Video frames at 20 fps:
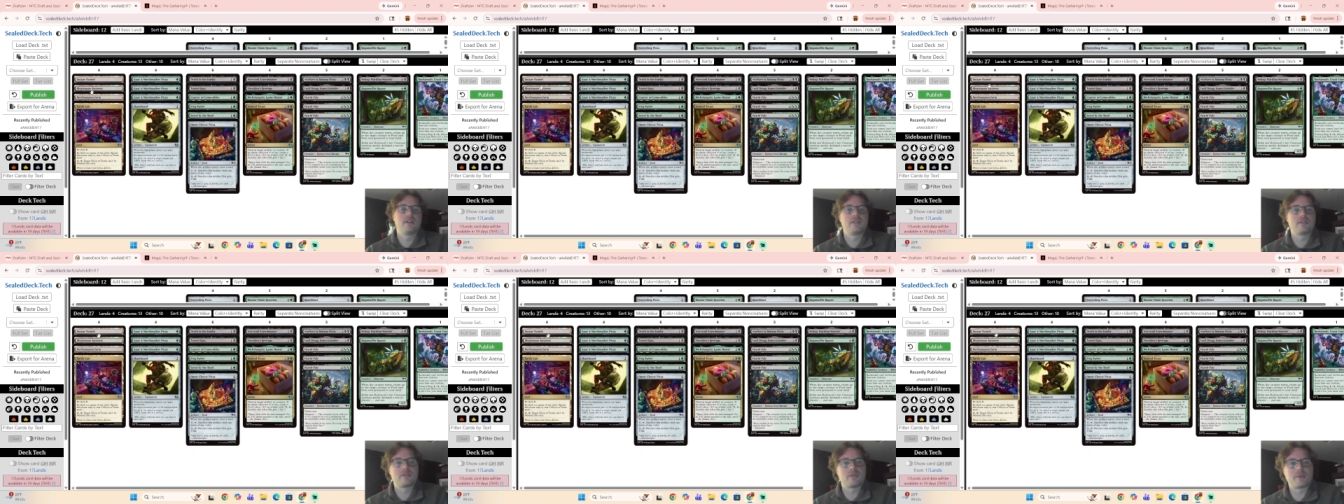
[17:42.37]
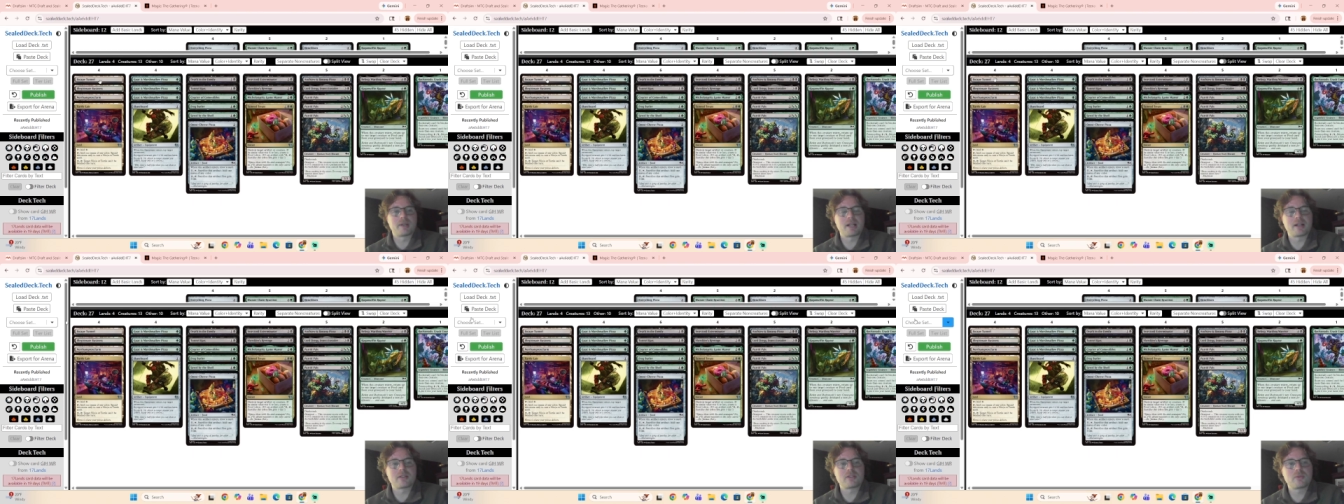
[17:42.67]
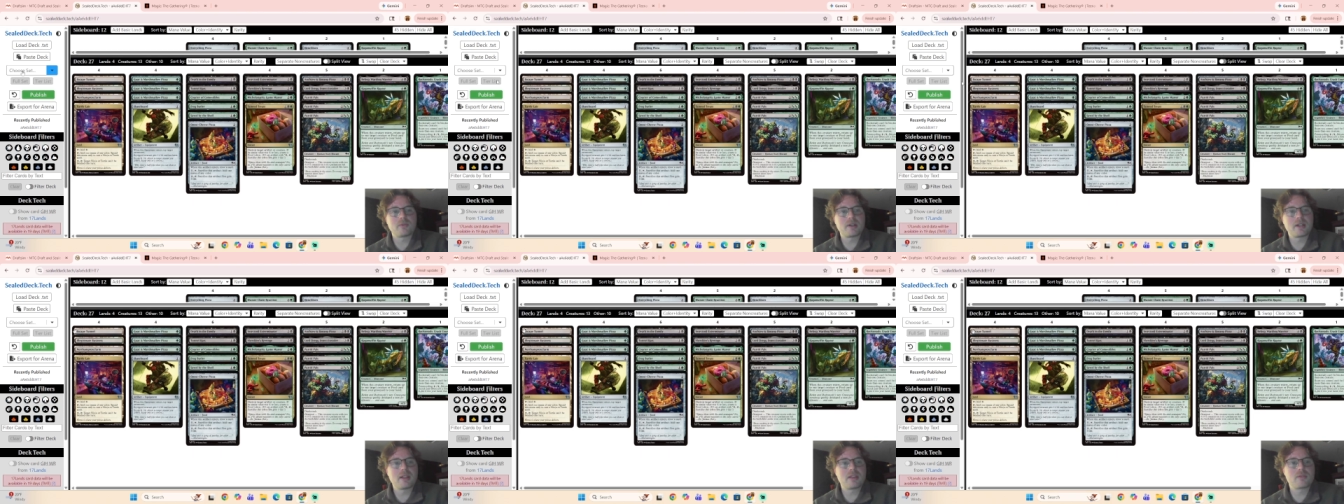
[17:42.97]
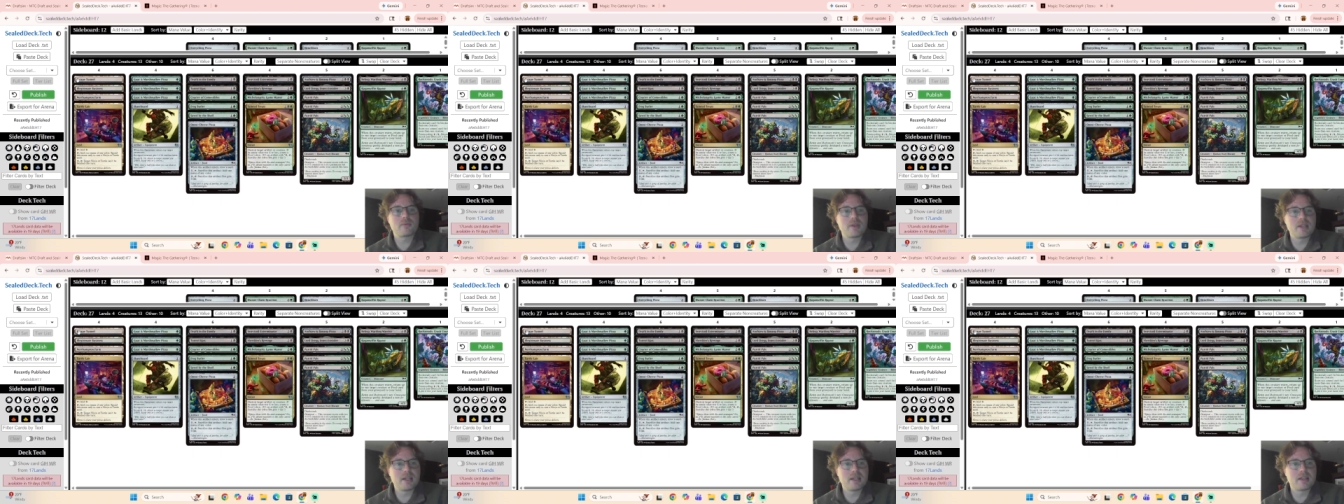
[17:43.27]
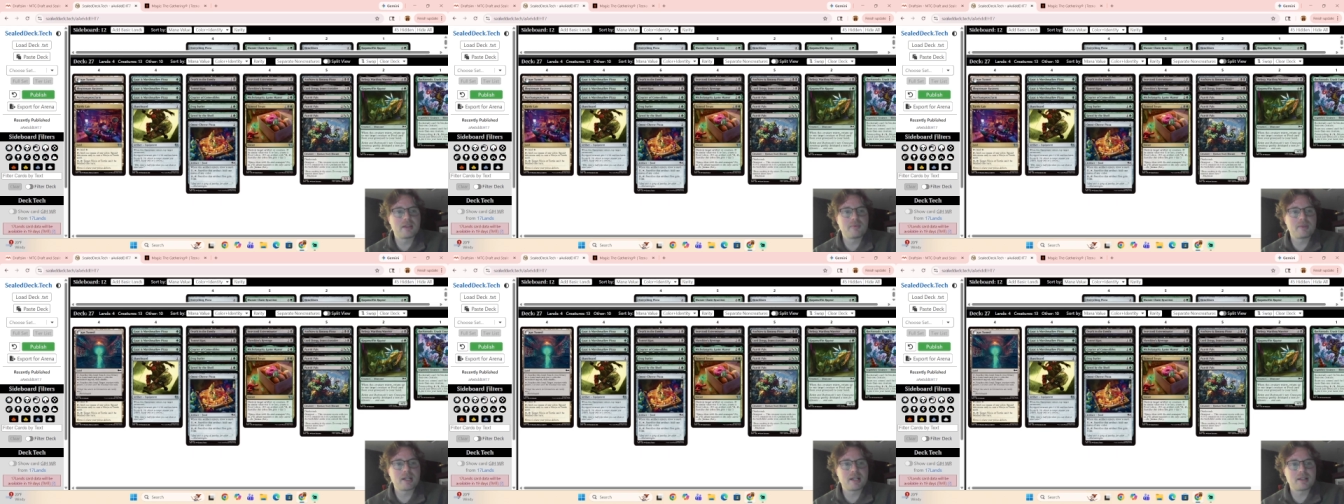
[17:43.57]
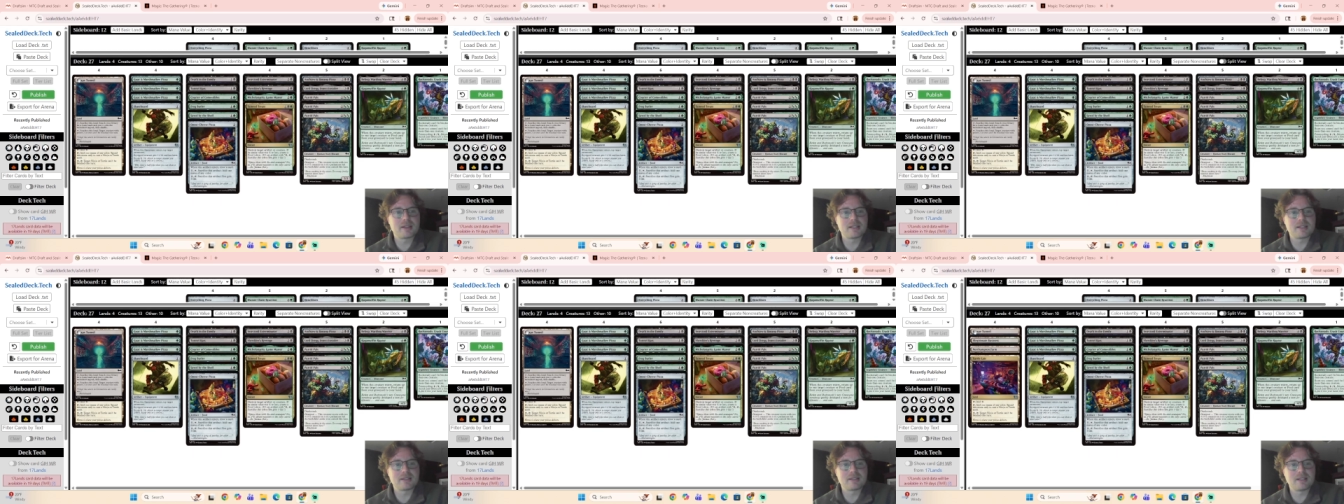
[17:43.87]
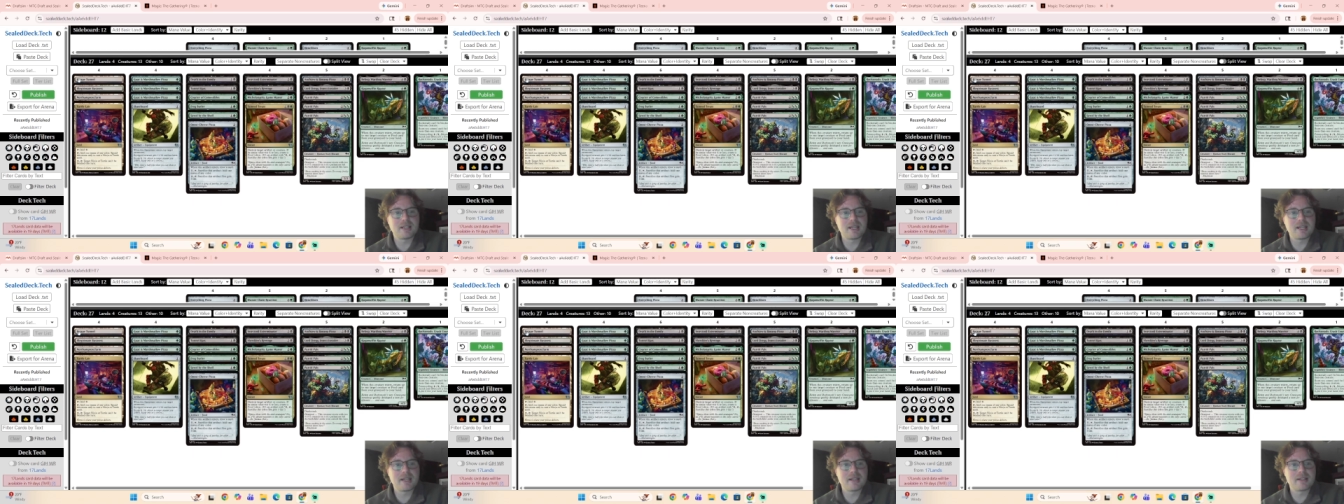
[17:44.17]
So we got 23, and then we got these
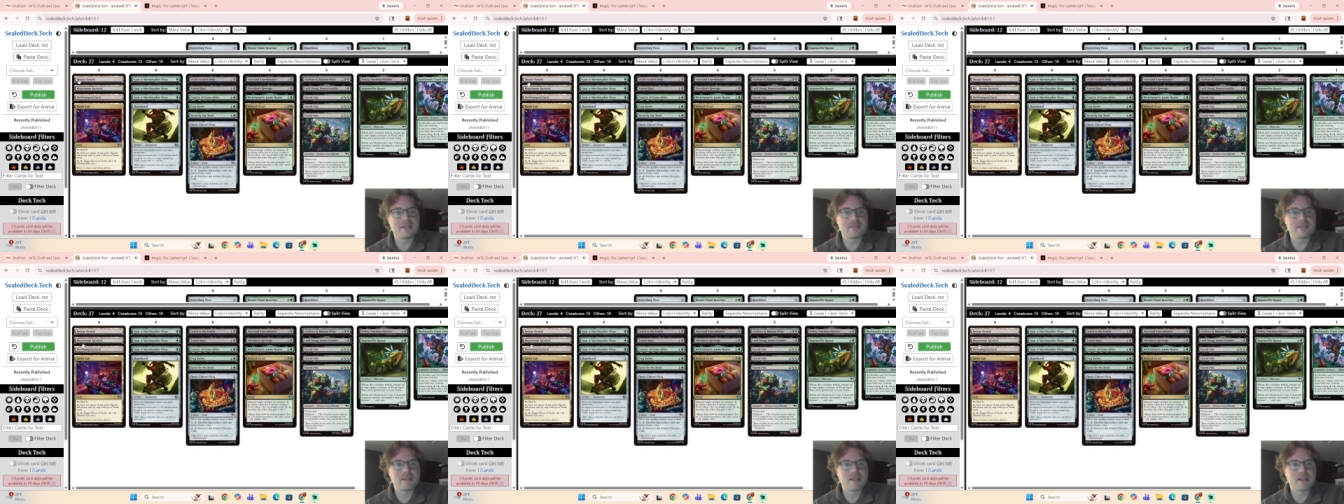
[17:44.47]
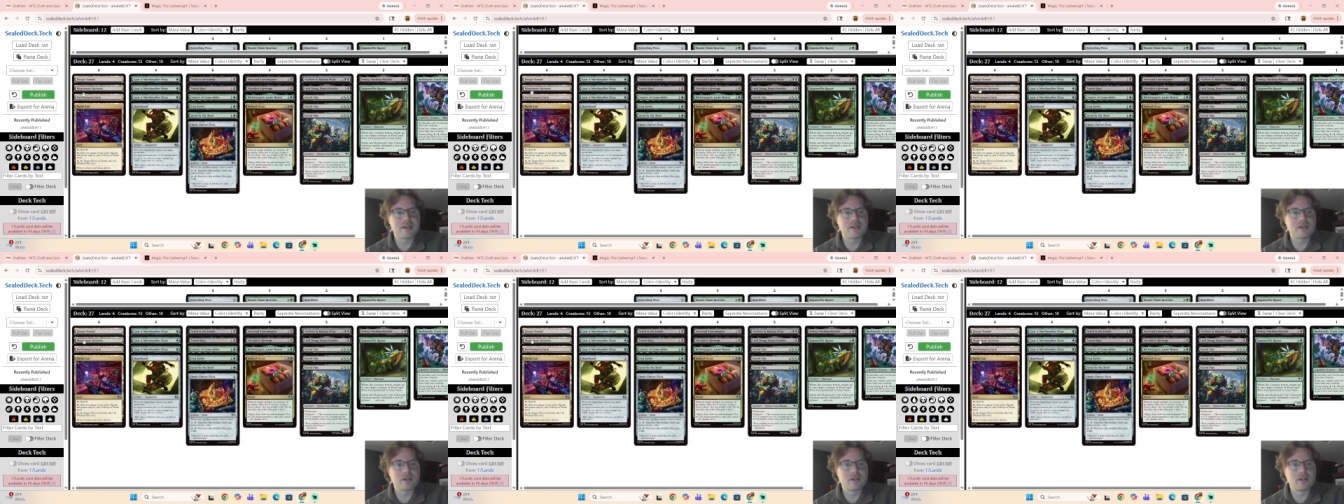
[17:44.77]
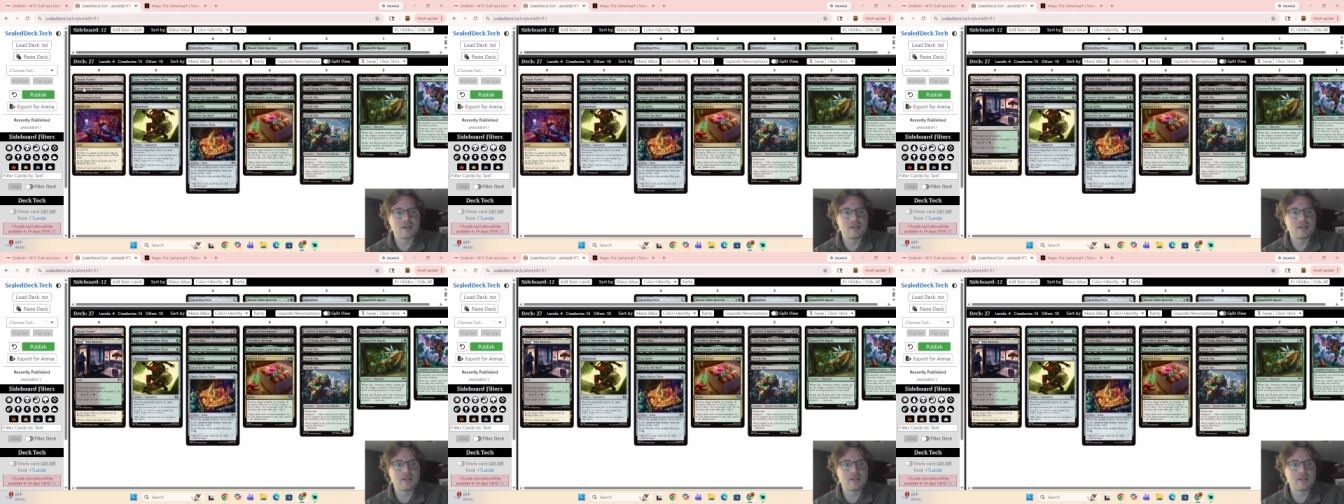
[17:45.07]
lands that are